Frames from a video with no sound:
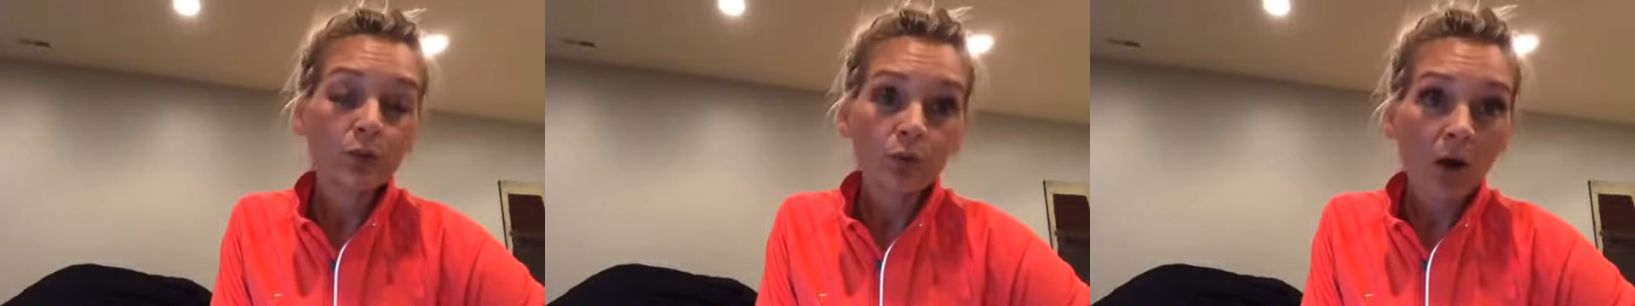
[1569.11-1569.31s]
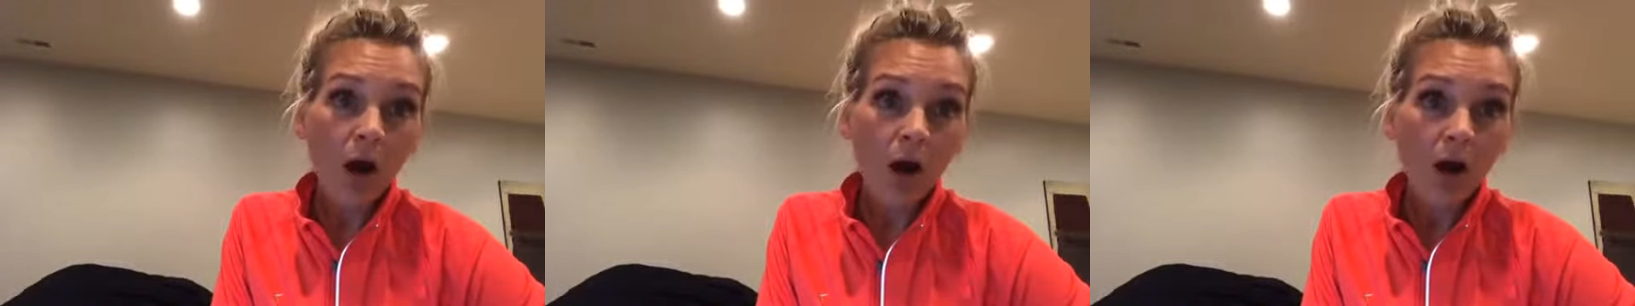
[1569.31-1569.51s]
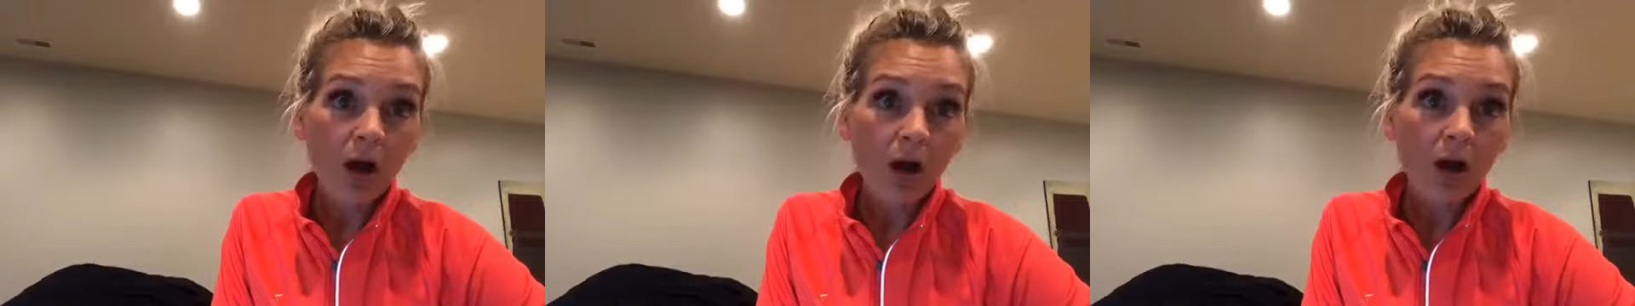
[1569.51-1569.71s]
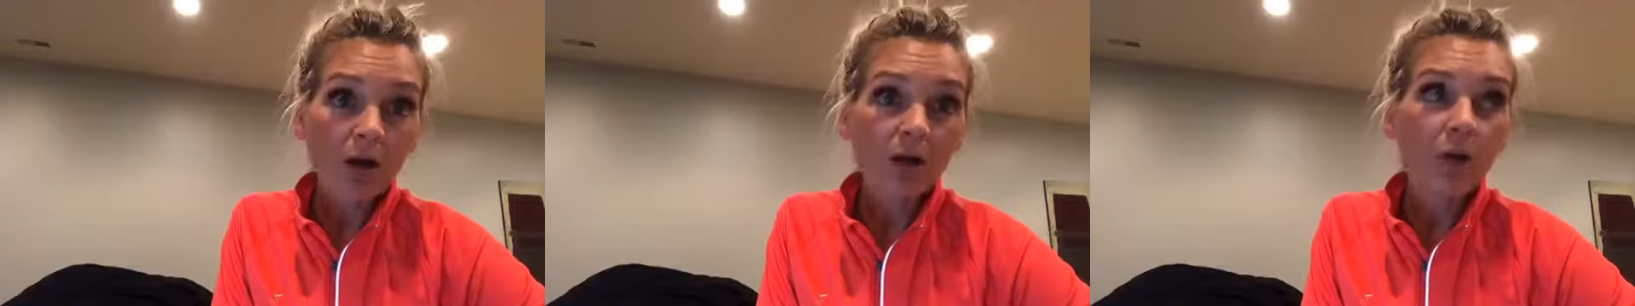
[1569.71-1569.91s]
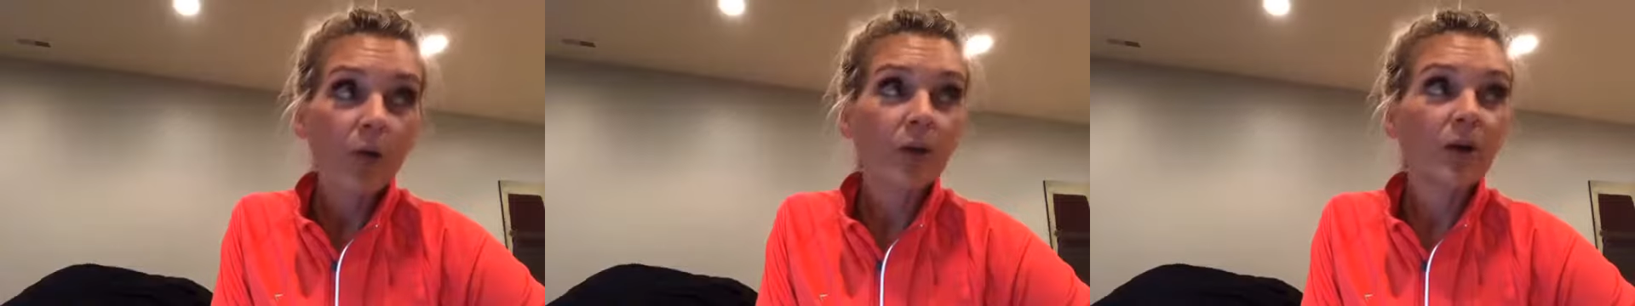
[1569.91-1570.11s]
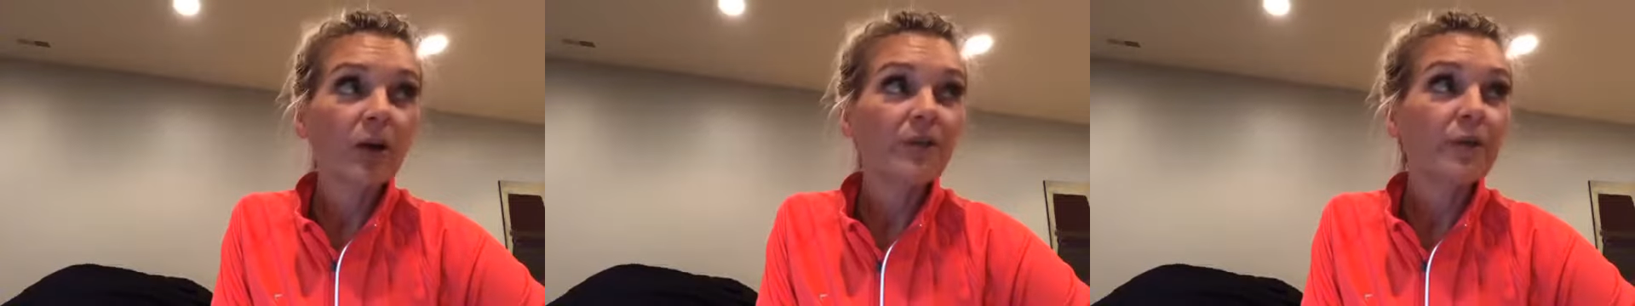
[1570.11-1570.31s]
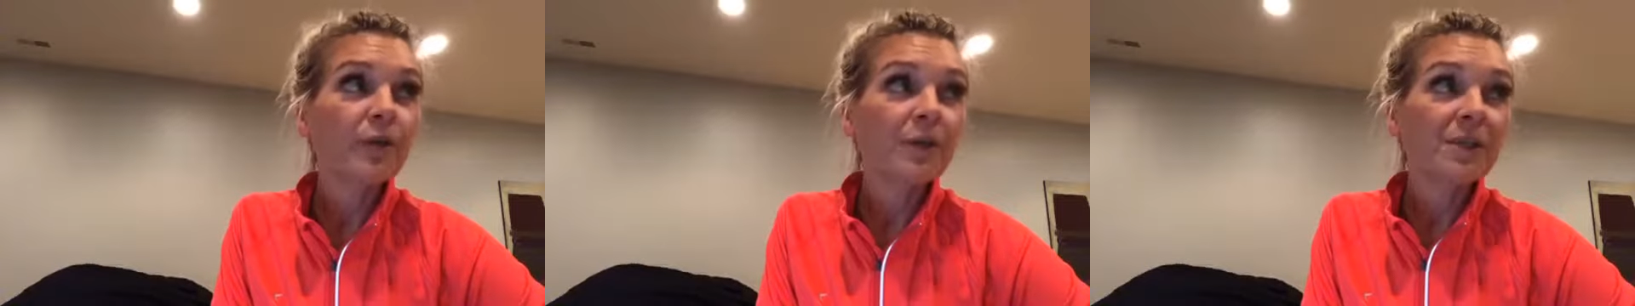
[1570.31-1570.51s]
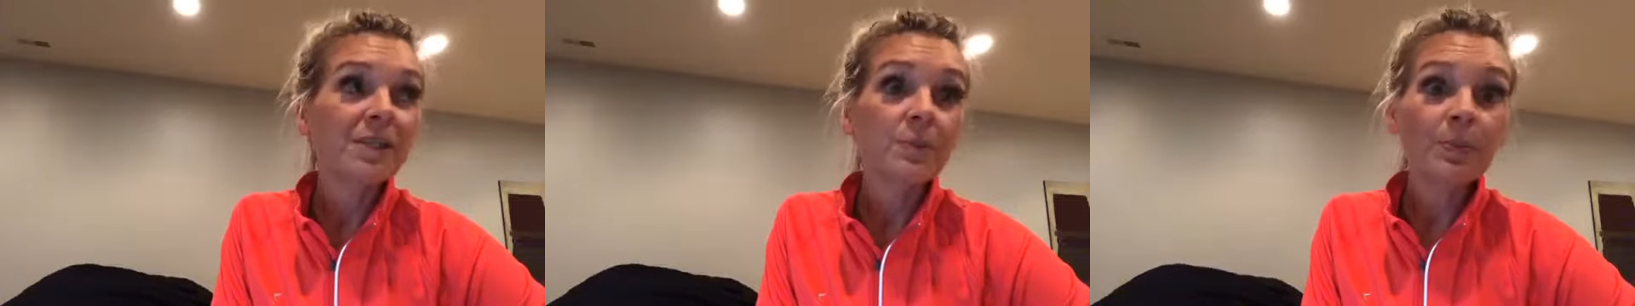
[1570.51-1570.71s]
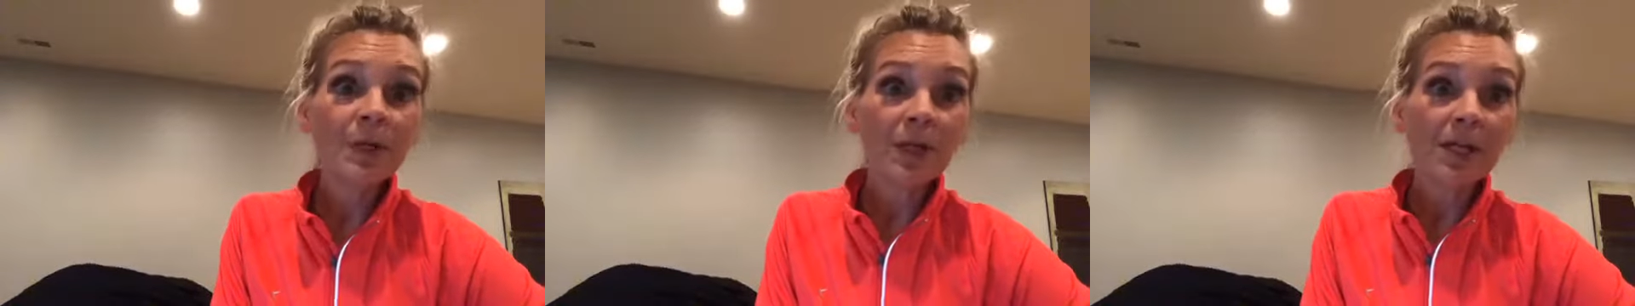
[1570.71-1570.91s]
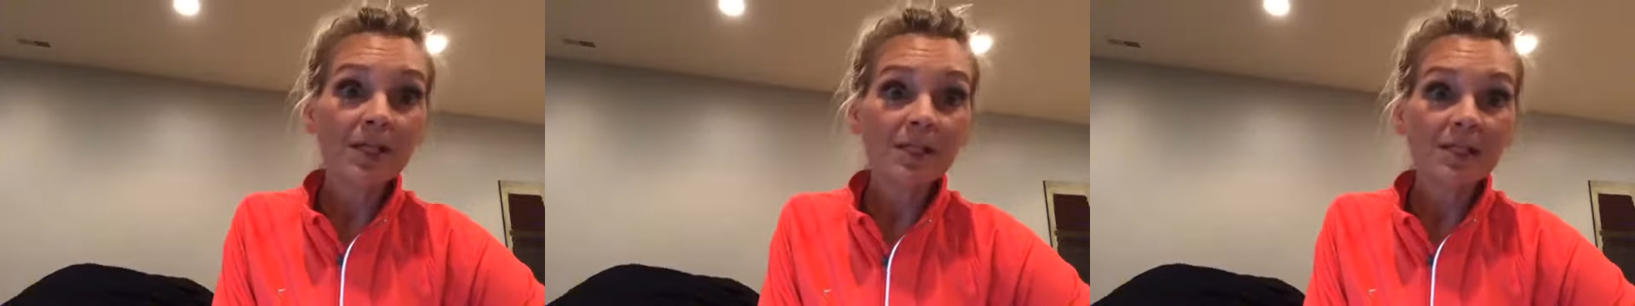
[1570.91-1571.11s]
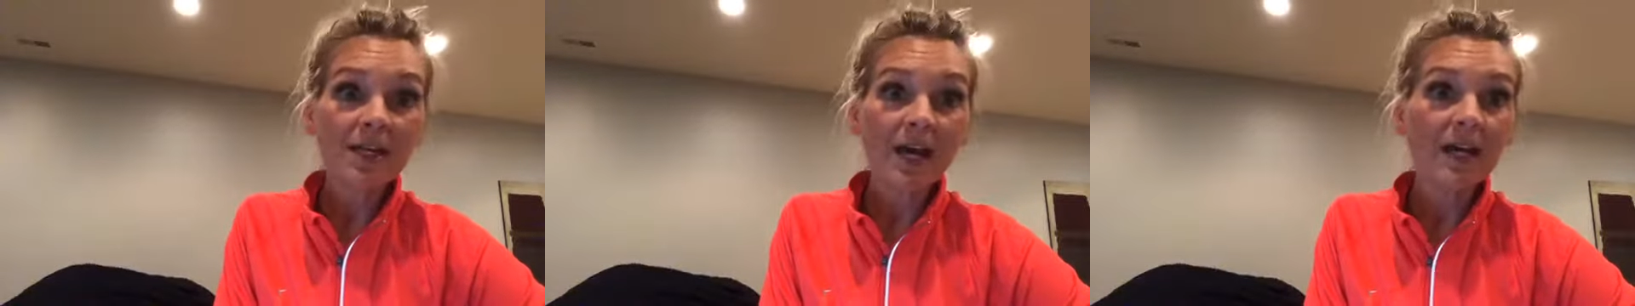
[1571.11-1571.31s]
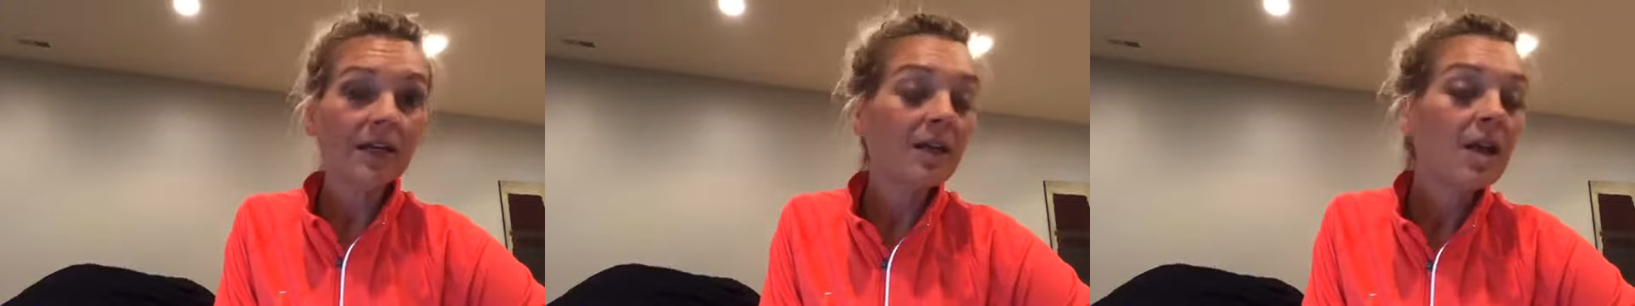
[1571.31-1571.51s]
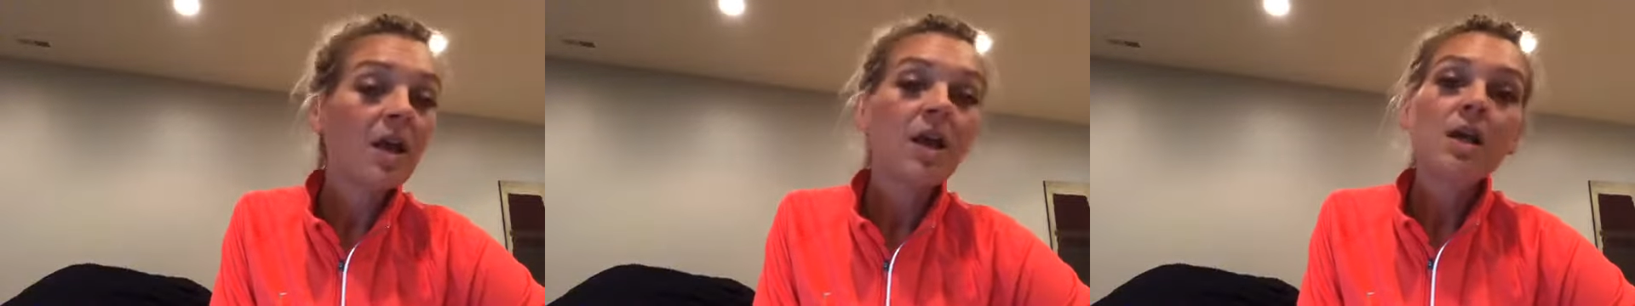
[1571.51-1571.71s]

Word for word: wrong, or if you experience that,